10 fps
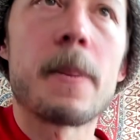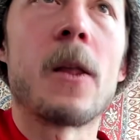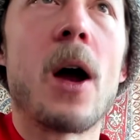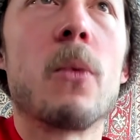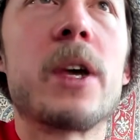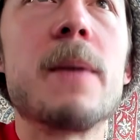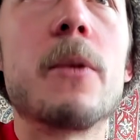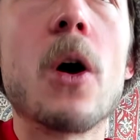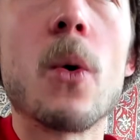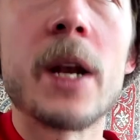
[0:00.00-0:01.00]
All right, we'll
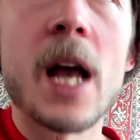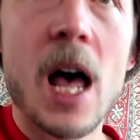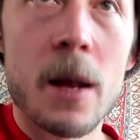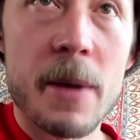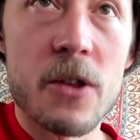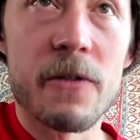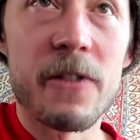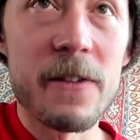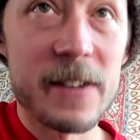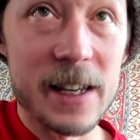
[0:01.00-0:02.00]
keep going on measure
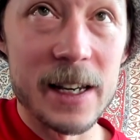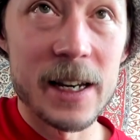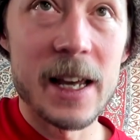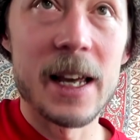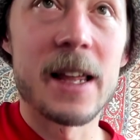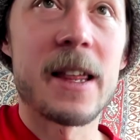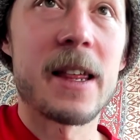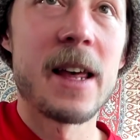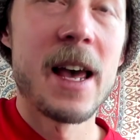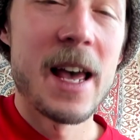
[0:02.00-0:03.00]
15.
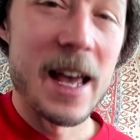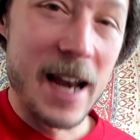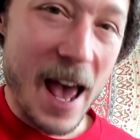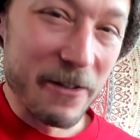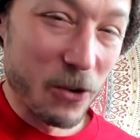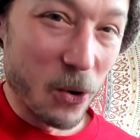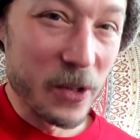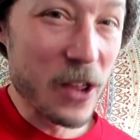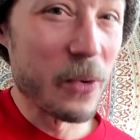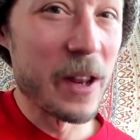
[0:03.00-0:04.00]
It's an F chord.
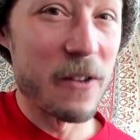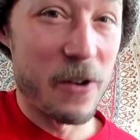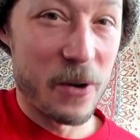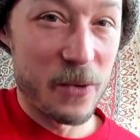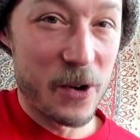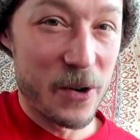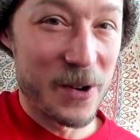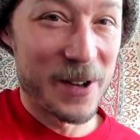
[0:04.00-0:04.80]
This one is very weird.